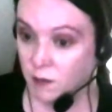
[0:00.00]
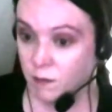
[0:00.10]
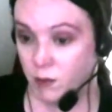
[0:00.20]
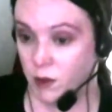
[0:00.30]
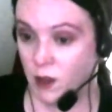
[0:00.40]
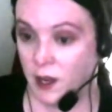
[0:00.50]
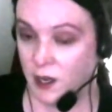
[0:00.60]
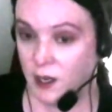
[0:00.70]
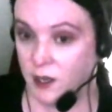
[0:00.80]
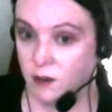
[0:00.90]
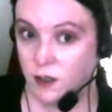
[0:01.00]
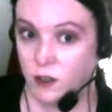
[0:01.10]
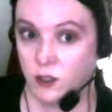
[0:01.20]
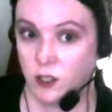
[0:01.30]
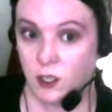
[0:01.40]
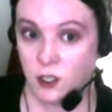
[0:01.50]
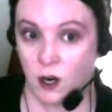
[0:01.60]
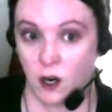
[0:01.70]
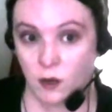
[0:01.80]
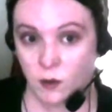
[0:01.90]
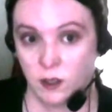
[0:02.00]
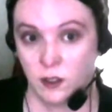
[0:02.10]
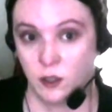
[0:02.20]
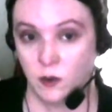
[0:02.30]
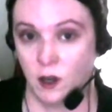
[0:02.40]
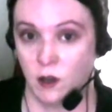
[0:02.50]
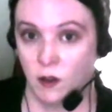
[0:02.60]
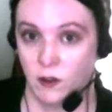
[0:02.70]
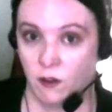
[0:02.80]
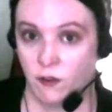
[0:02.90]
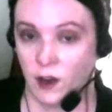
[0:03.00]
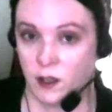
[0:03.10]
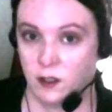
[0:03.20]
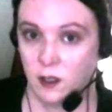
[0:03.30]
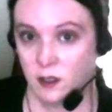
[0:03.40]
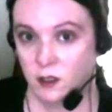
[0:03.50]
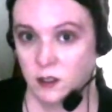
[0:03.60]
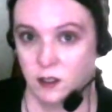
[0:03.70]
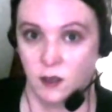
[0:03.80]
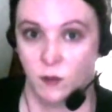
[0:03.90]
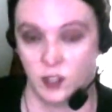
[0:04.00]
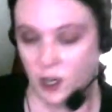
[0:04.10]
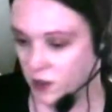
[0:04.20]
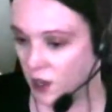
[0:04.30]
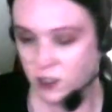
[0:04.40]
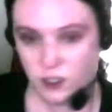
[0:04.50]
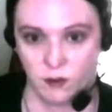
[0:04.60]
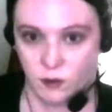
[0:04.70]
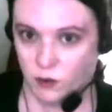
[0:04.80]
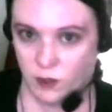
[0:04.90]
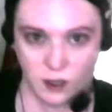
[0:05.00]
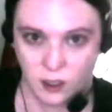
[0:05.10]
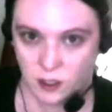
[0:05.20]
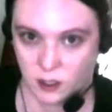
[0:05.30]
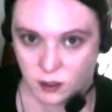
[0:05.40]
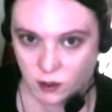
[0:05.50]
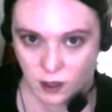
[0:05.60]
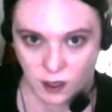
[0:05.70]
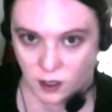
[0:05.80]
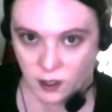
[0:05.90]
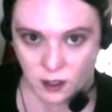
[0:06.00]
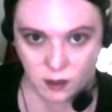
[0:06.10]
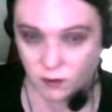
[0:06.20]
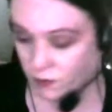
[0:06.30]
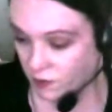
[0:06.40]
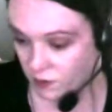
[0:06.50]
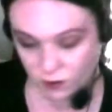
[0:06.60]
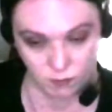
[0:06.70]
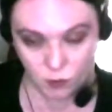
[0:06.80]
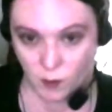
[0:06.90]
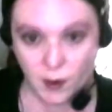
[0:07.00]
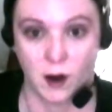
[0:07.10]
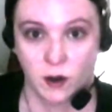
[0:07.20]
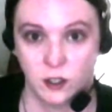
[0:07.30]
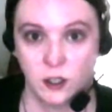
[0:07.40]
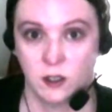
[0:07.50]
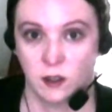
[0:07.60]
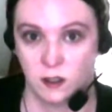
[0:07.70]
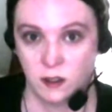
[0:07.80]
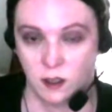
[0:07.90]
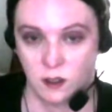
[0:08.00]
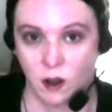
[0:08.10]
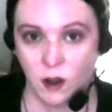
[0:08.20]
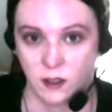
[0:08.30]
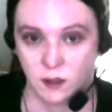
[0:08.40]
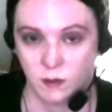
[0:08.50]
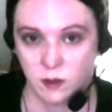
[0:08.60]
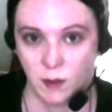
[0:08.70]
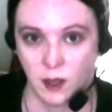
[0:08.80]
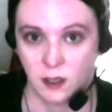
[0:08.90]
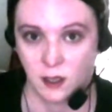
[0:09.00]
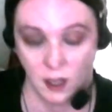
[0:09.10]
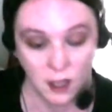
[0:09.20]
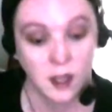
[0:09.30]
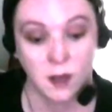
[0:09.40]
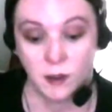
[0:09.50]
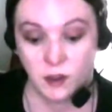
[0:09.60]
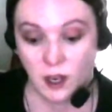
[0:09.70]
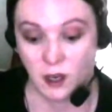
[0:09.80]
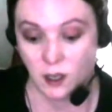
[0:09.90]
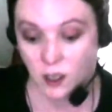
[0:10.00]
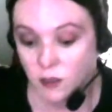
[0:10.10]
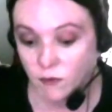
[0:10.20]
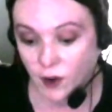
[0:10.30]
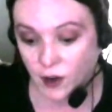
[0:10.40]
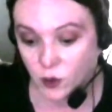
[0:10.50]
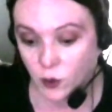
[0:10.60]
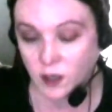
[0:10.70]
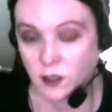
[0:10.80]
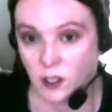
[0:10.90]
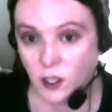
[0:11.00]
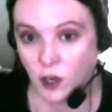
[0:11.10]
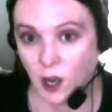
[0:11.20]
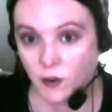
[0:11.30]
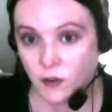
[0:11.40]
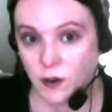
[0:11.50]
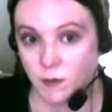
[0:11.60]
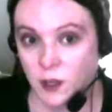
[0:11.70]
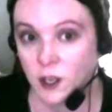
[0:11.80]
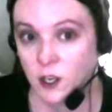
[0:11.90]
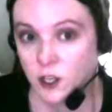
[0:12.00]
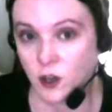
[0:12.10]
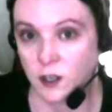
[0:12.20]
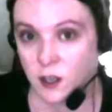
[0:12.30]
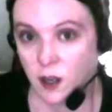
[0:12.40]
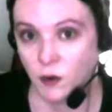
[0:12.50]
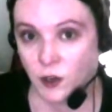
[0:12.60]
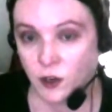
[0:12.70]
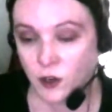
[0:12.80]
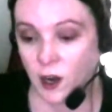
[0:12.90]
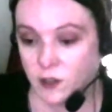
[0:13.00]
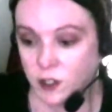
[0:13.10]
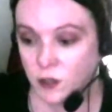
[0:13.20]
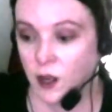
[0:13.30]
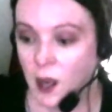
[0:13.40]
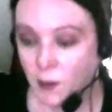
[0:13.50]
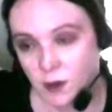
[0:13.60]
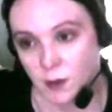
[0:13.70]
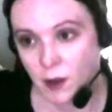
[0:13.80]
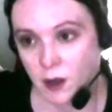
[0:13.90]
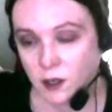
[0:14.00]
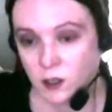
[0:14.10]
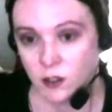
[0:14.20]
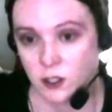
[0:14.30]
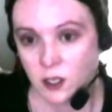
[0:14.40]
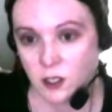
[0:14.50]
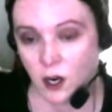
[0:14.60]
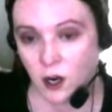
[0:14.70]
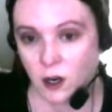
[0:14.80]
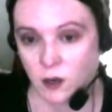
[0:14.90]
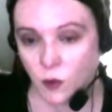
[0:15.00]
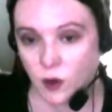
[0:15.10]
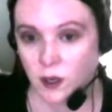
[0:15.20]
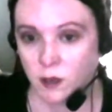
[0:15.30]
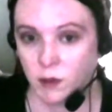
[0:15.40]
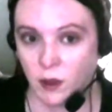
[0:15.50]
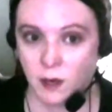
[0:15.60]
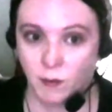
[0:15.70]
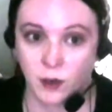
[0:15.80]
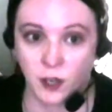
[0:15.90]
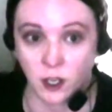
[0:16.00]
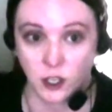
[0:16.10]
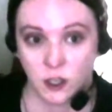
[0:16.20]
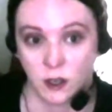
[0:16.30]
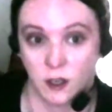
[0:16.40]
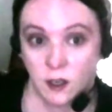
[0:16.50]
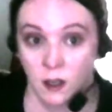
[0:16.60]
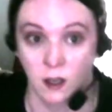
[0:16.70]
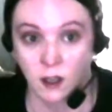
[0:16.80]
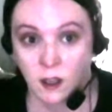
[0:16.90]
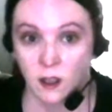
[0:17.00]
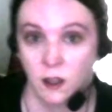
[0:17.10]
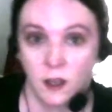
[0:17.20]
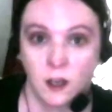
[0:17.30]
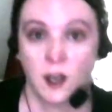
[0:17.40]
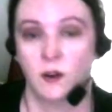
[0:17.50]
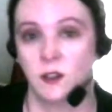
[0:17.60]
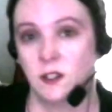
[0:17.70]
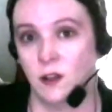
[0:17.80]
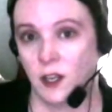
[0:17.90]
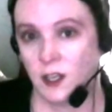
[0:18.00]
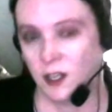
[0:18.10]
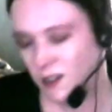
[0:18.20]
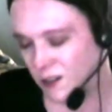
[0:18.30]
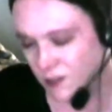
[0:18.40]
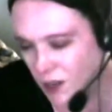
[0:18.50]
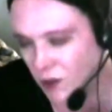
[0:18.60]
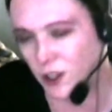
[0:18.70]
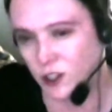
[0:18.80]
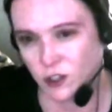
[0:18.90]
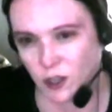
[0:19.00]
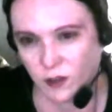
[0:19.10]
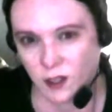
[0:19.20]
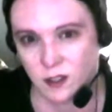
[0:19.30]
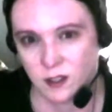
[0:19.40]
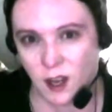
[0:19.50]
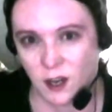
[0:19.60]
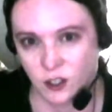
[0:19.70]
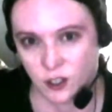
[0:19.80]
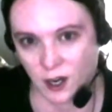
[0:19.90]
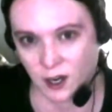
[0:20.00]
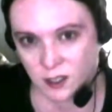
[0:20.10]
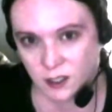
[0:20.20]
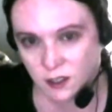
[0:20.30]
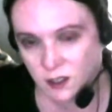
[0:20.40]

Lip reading: play acoustic guitar where he's doing all of this fancy, which that stuff's really great too. Okay, more power to you. That's awesome. It's amazing. But then very quickly you go from trying to hone your craft to, I'm going to buy an acoustic guitar and work on playing percussion on it. So like, don't let yourself get sidetracked